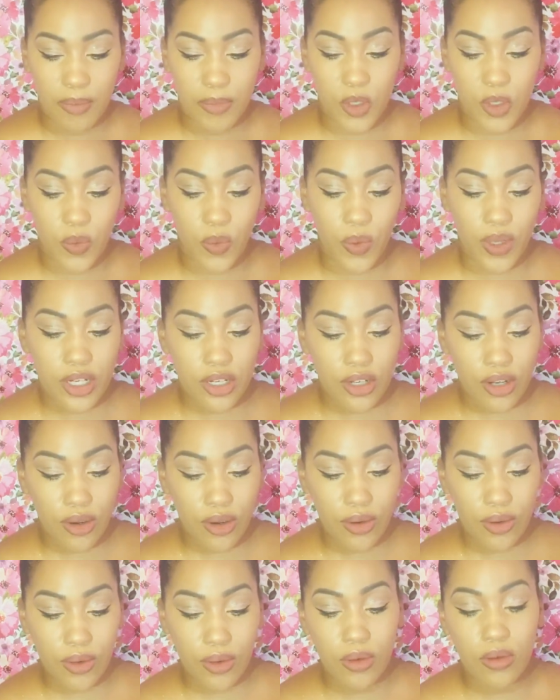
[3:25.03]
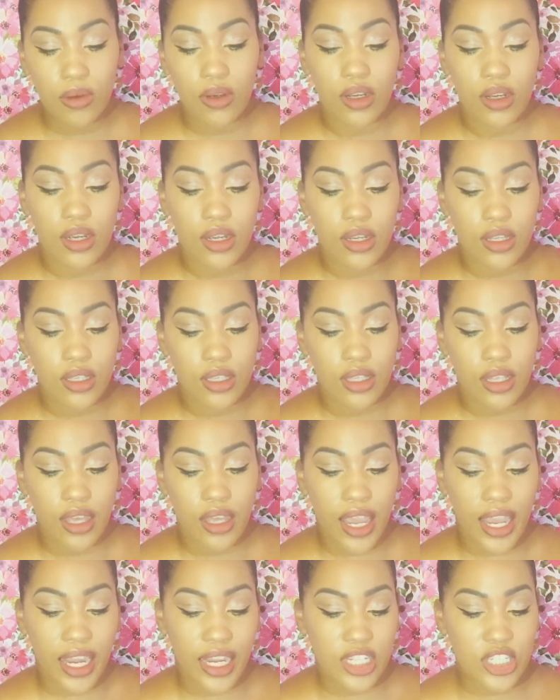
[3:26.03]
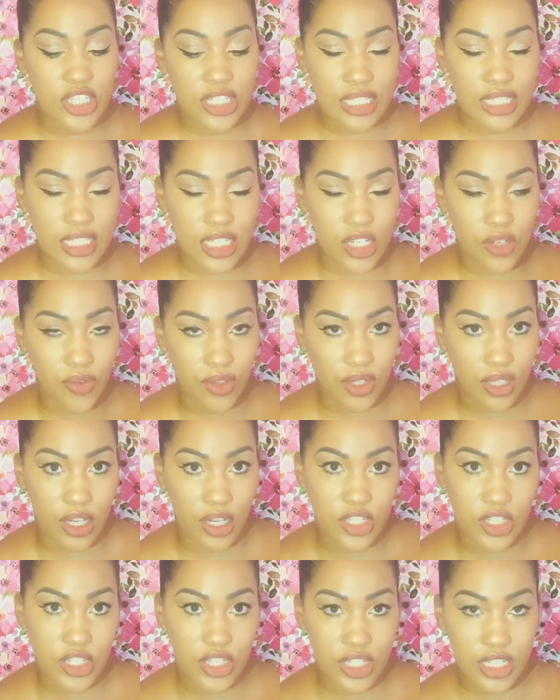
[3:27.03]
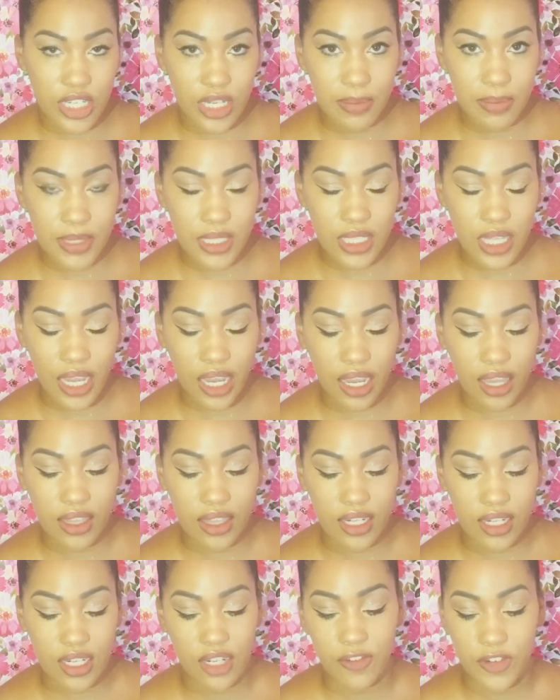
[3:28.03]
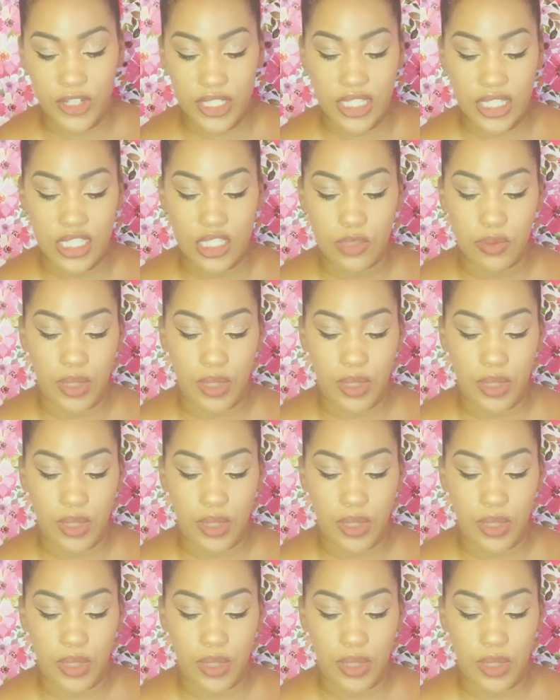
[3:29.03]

You want to know agency relationships and the differences,